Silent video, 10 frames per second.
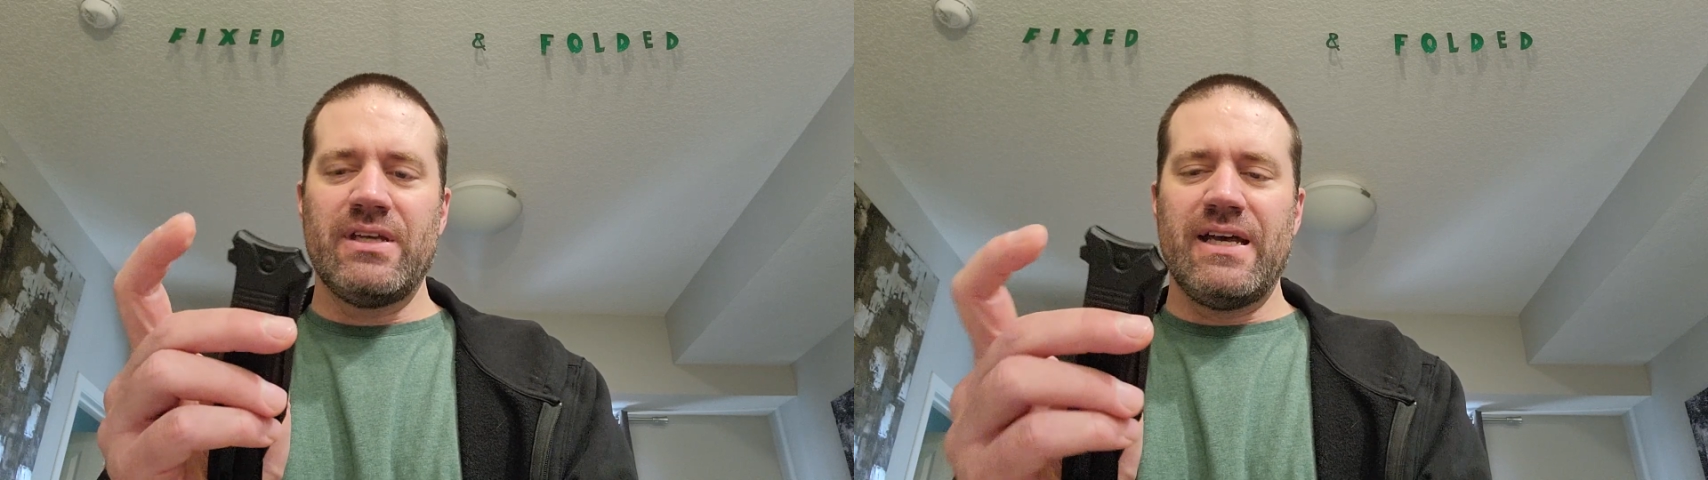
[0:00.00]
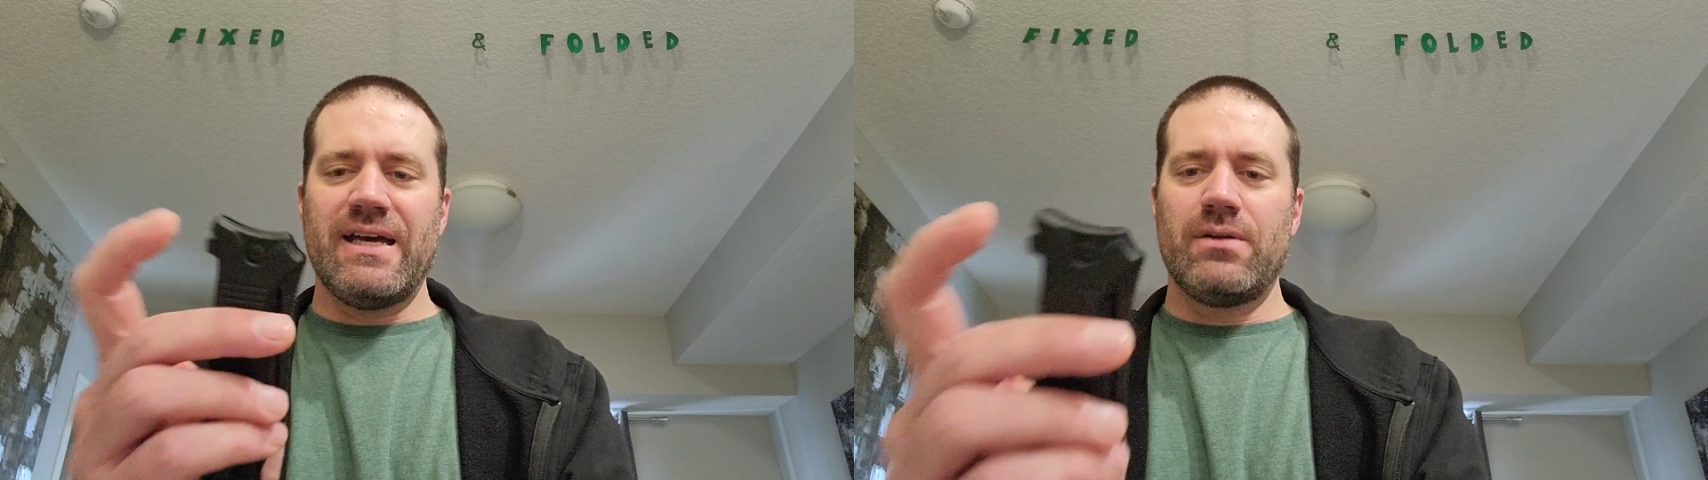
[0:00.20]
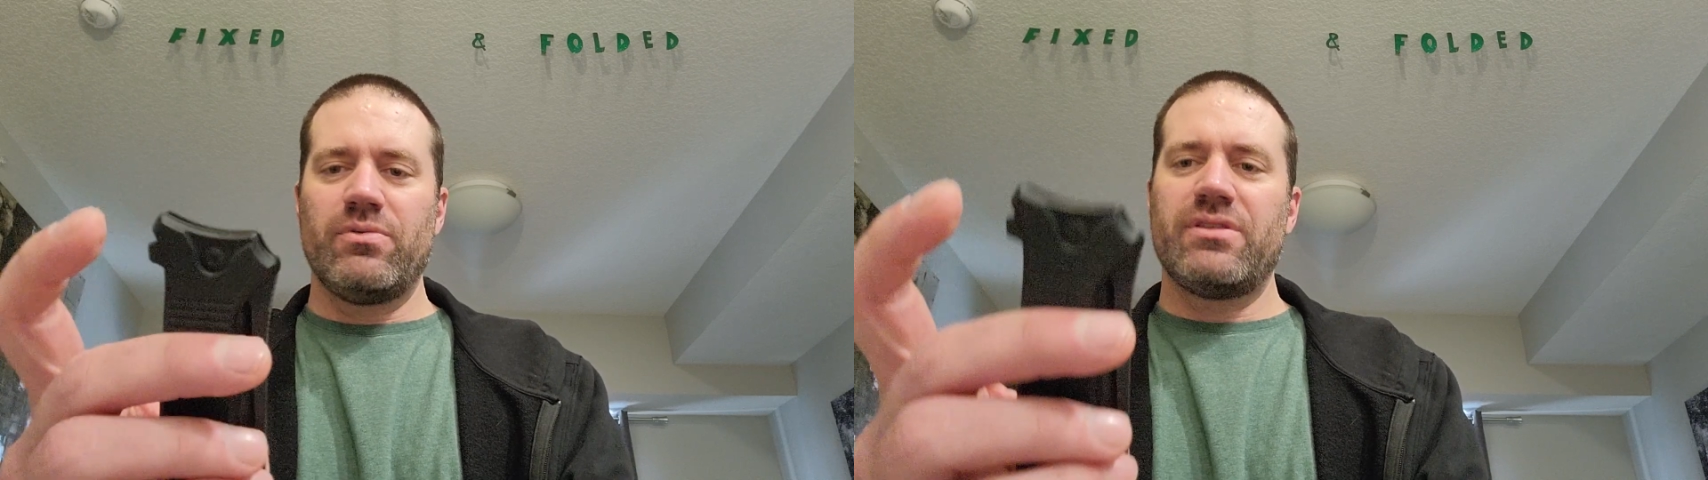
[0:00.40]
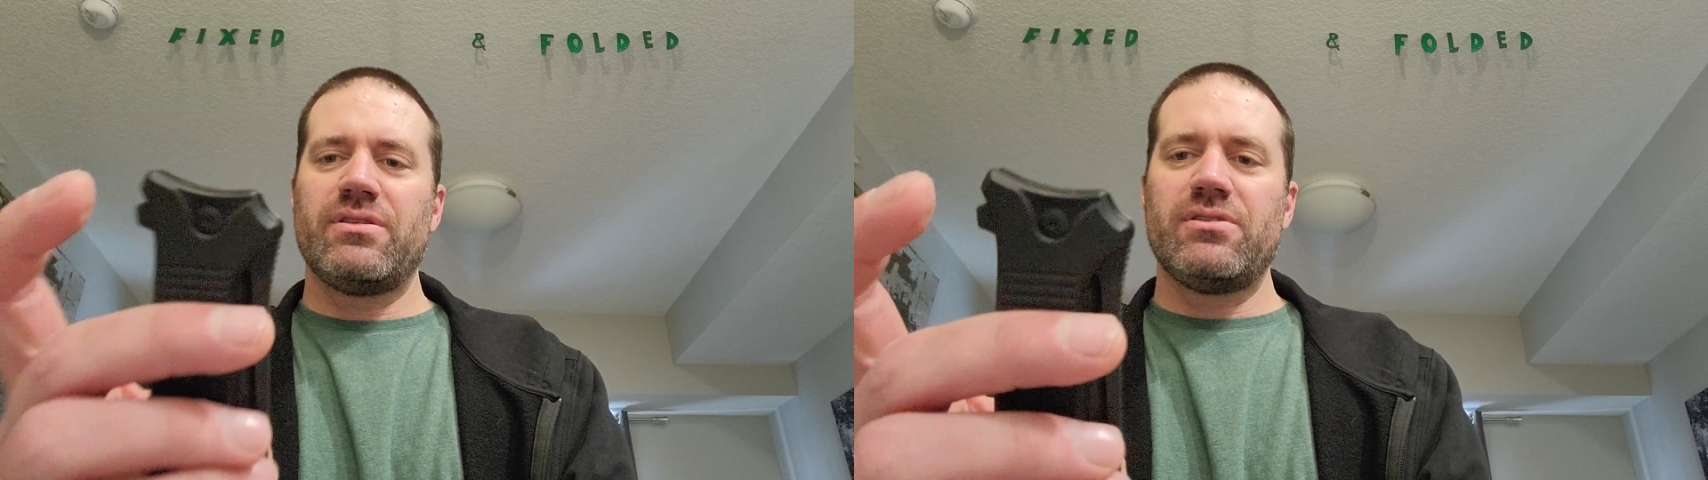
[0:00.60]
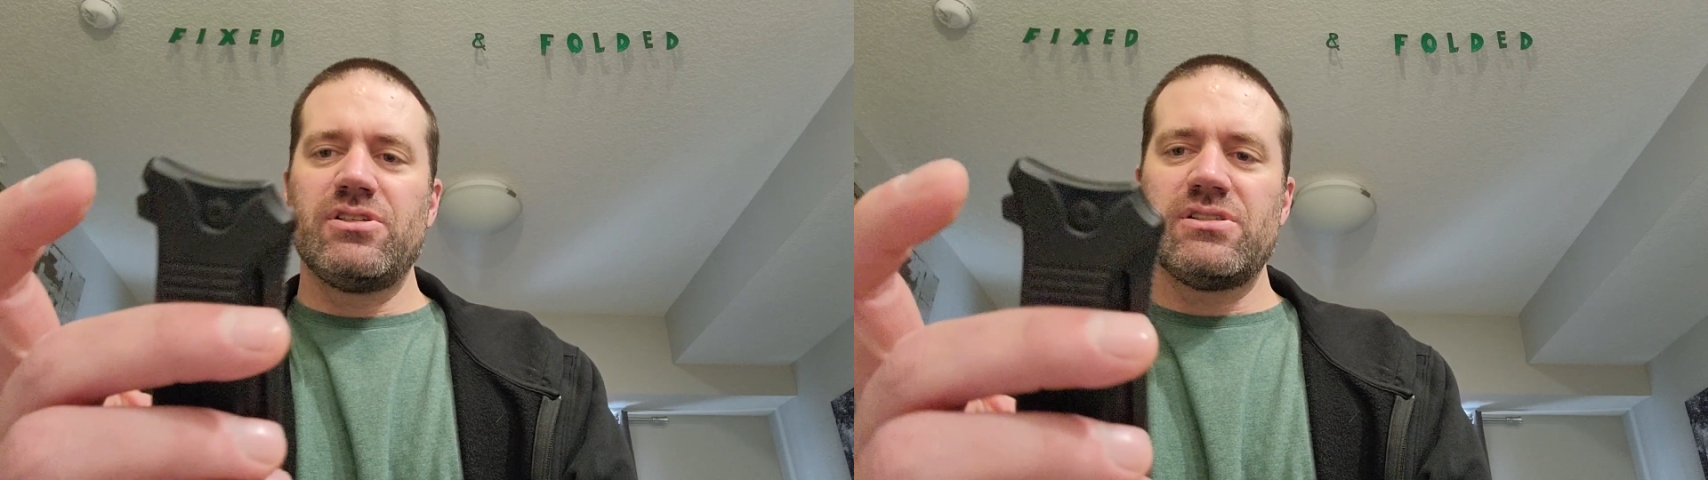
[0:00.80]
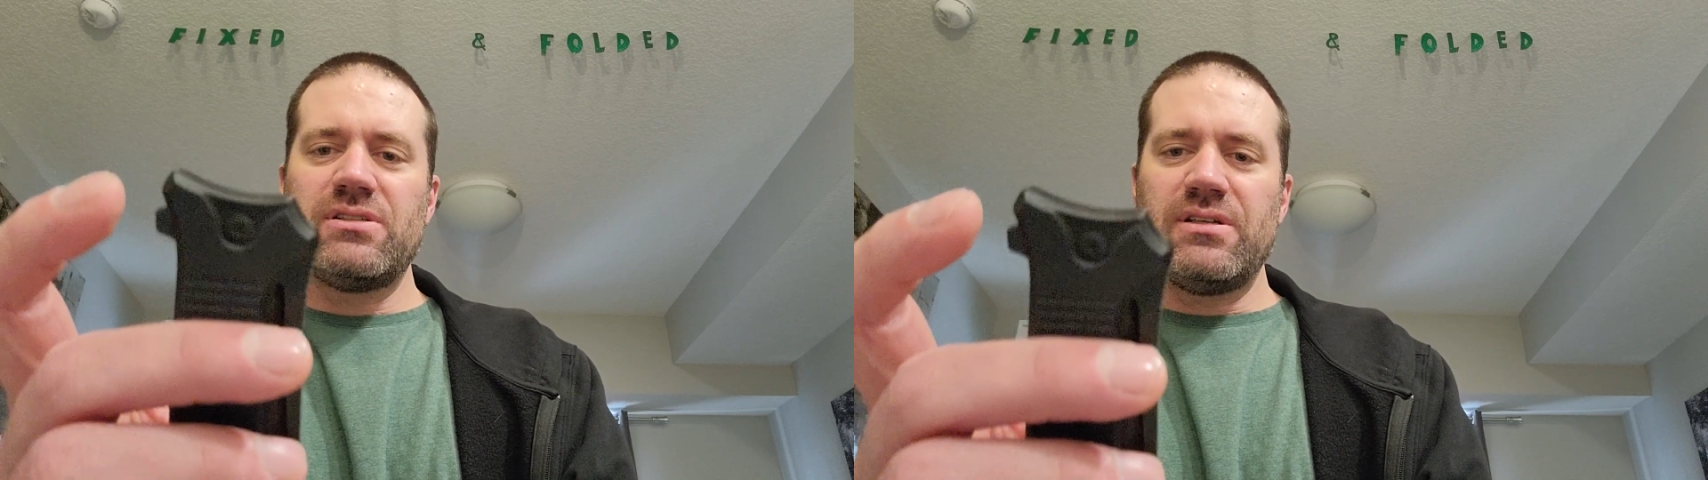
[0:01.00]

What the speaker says: And with just